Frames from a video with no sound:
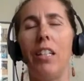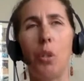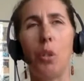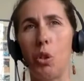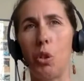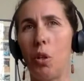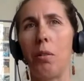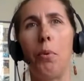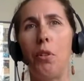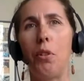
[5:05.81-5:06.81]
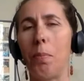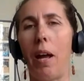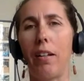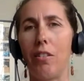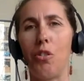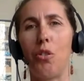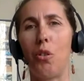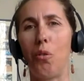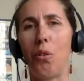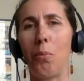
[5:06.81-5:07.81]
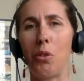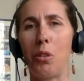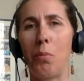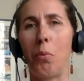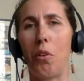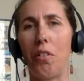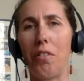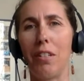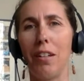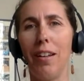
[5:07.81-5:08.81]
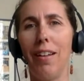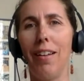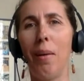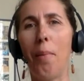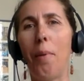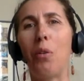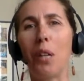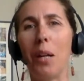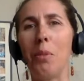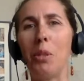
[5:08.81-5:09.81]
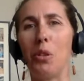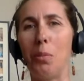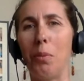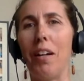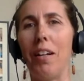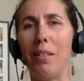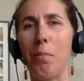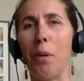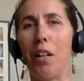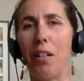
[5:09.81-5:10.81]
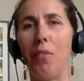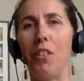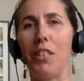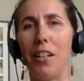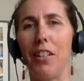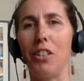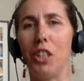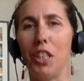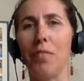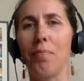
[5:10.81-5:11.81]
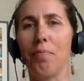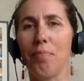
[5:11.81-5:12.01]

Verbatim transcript: and he's always trying to pull us back into the most important biochemistry behind body physiology.